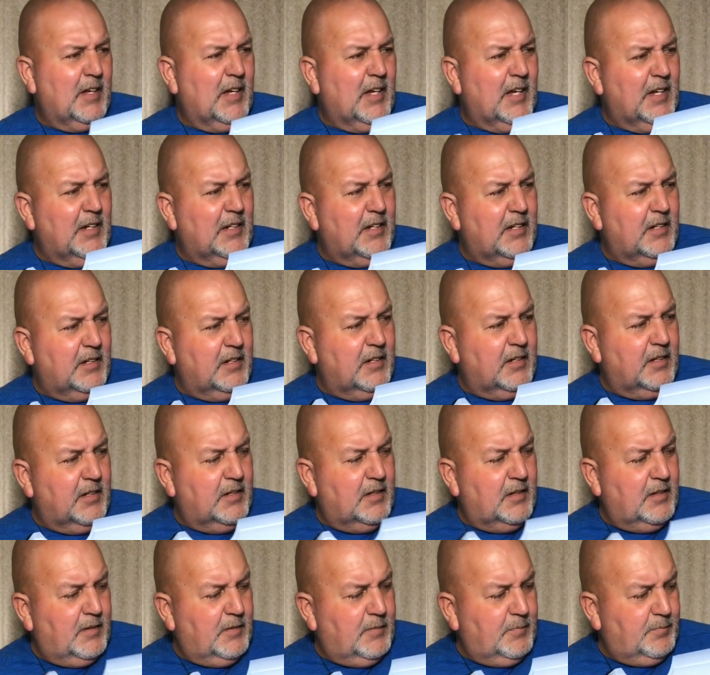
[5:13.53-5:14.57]
And
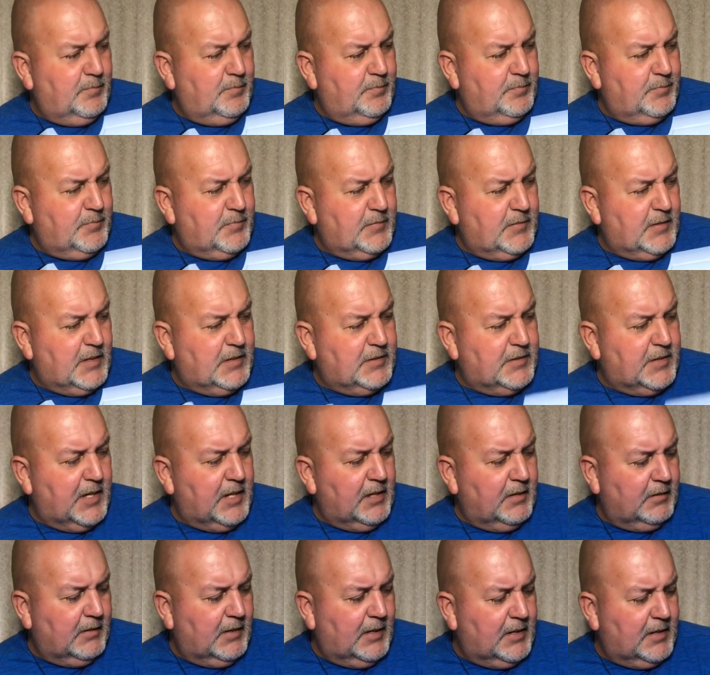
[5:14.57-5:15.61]
then the tail
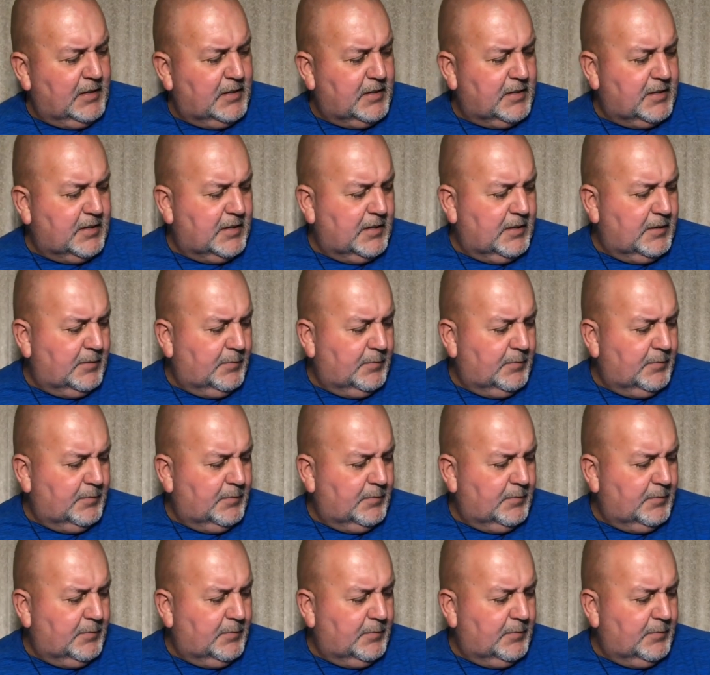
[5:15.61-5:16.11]
lights